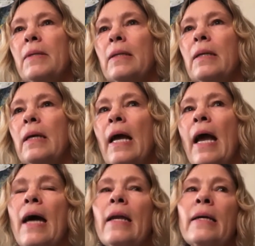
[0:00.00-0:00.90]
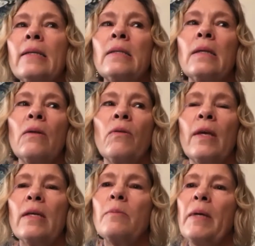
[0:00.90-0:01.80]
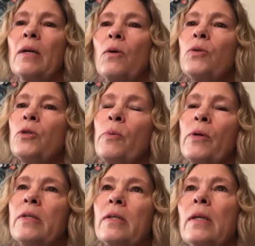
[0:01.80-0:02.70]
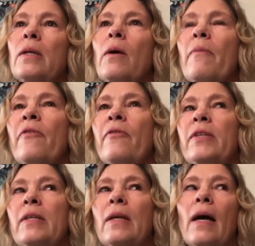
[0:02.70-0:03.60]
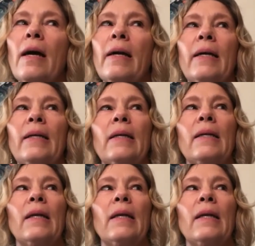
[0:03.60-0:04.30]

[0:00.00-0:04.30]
And I guess the other thing is being an older person, you know, I'm 59